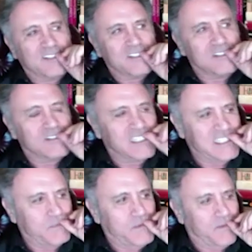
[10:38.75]
oh
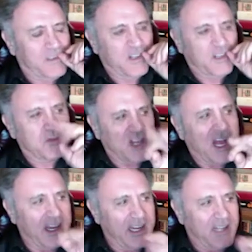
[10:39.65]
God, when was it? It was
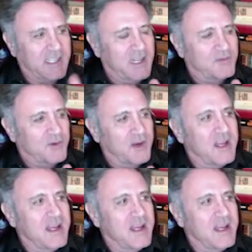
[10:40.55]
hot out, California.